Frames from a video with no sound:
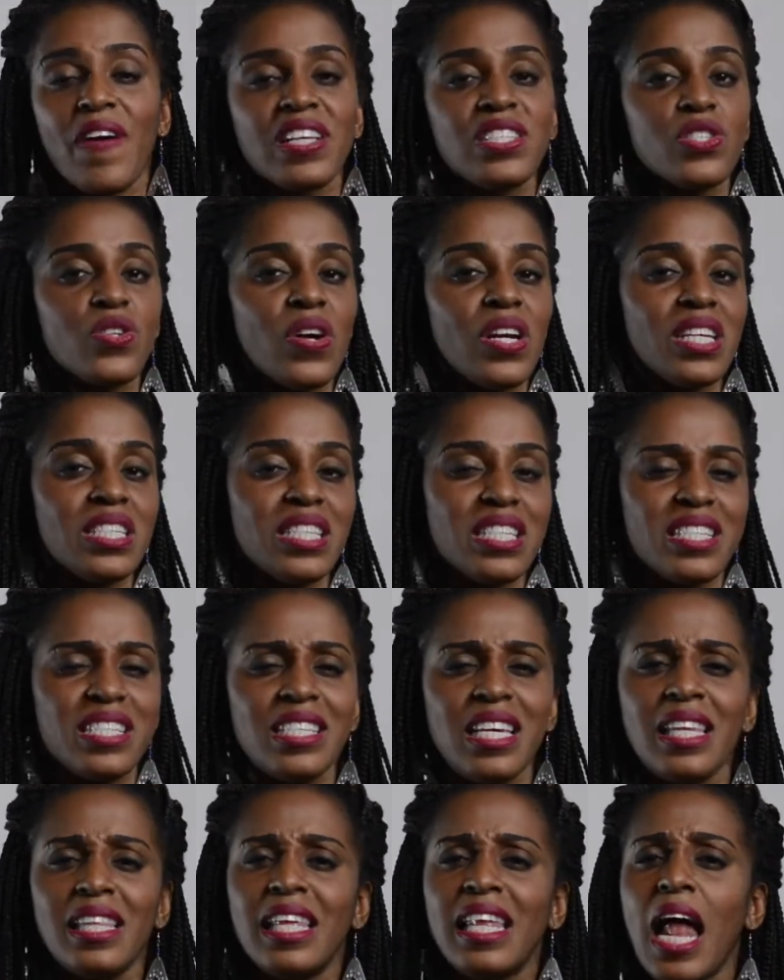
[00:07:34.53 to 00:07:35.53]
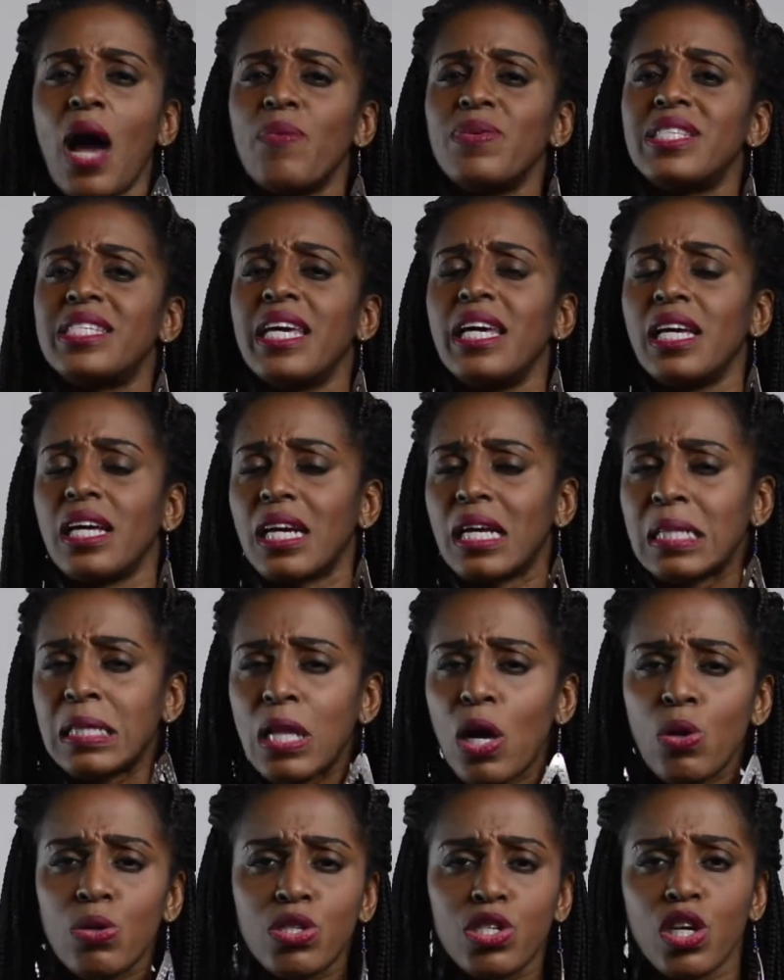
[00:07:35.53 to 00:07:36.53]
I started to see that I was getting
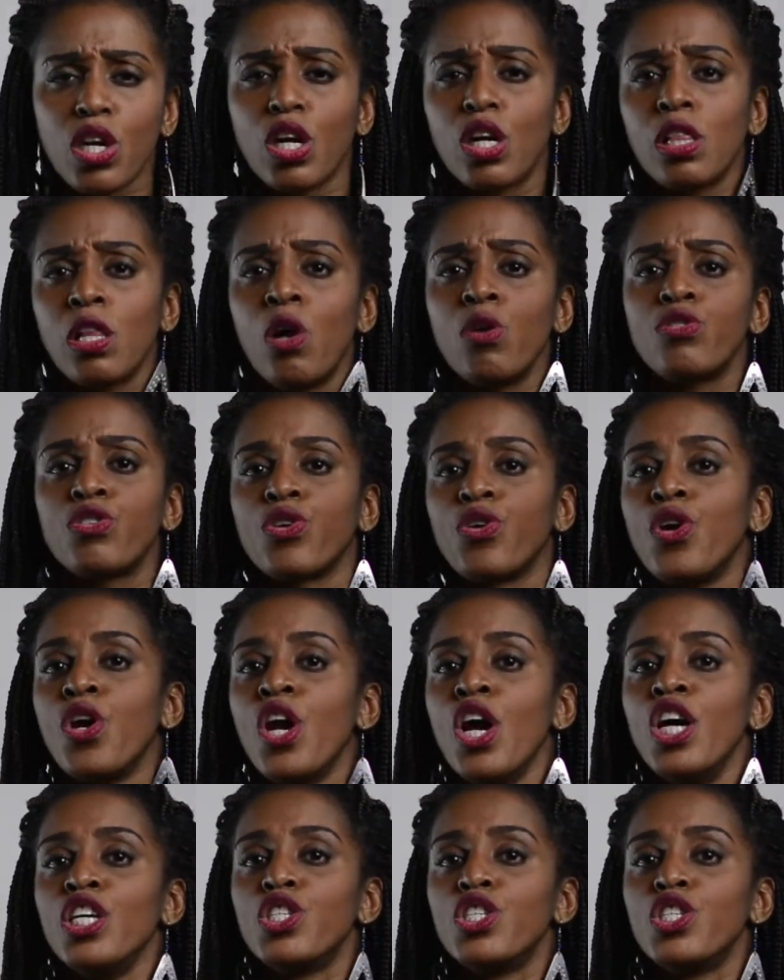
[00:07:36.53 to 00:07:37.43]
closer and closer